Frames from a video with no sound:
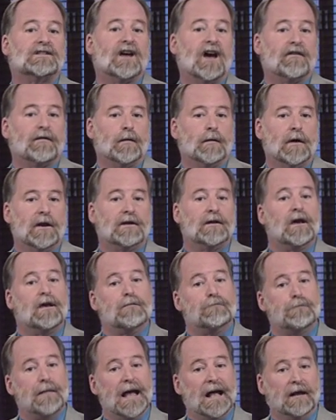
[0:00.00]
government
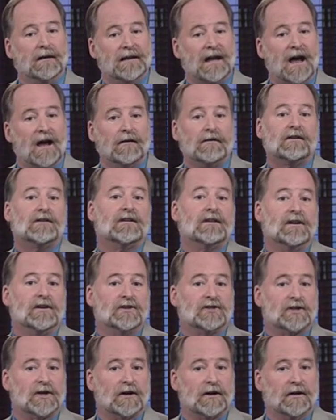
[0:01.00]
bailed out the
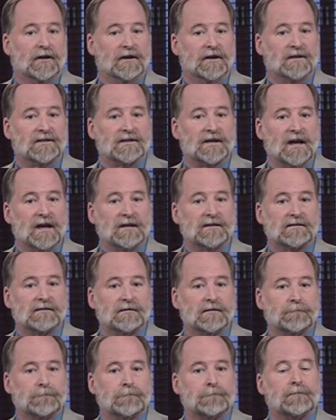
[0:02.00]
insurer in this case,
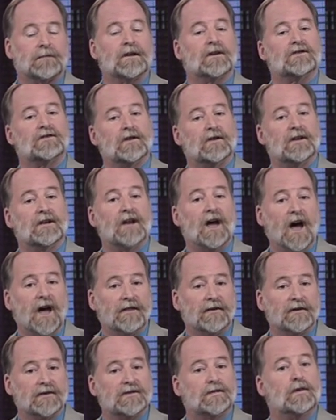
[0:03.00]
so that
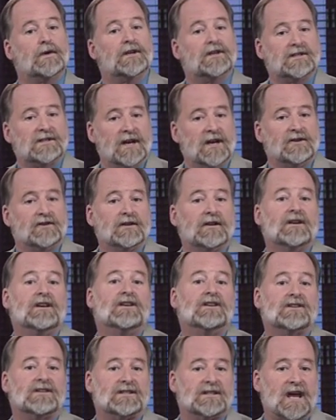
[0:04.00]
others would
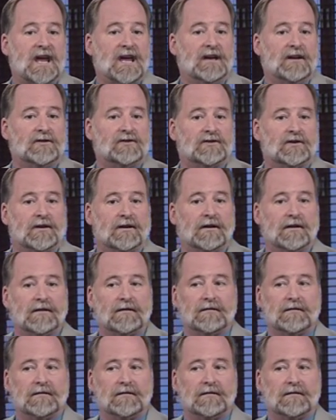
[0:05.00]
essentially stay insured.